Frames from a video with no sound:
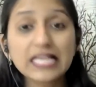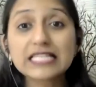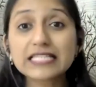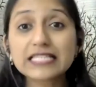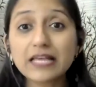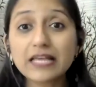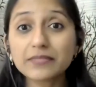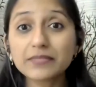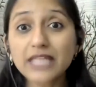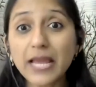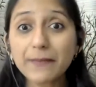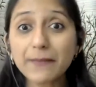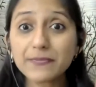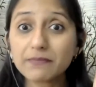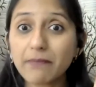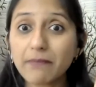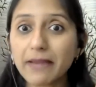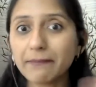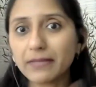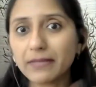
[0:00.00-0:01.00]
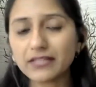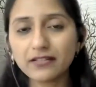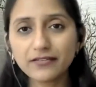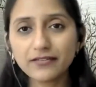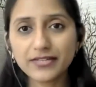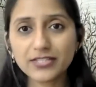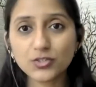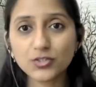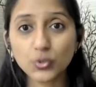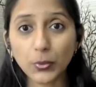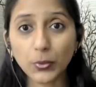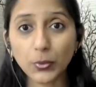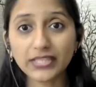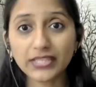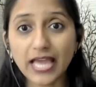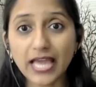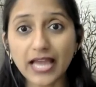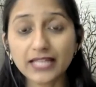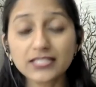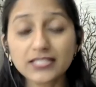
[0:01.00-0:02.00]
Sometimes my mother is doing
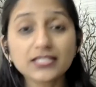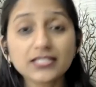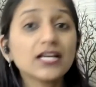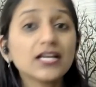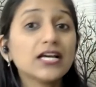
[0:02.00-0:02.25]
that.